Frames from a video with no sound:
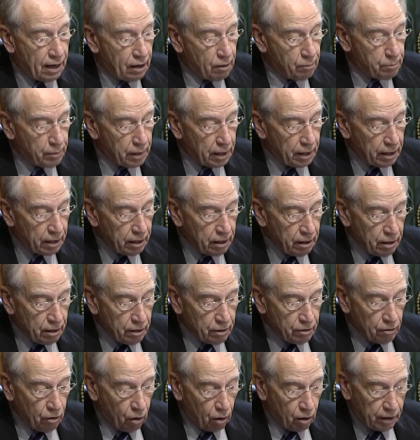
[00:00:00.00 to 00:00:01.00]
out by
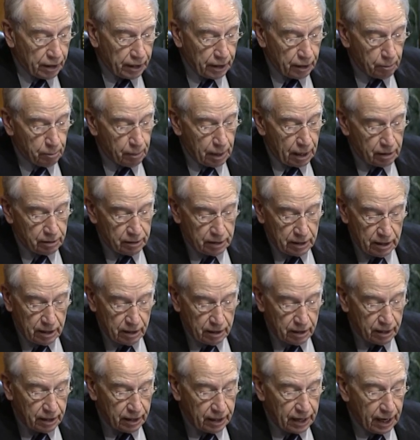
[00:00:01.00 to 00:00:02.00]
talking about the
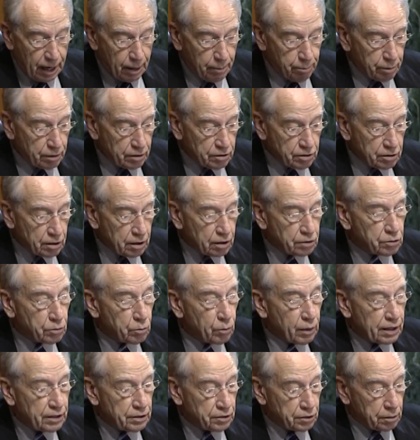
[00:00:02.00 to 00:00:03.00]
Indianapolis
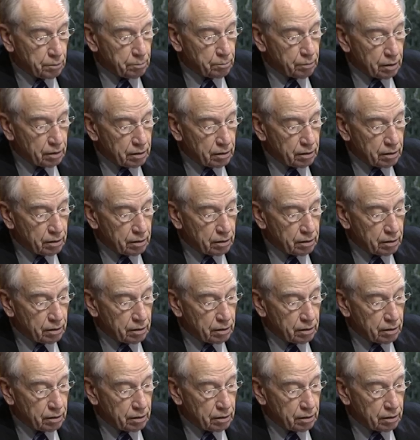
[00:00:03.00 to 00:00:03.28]
situation,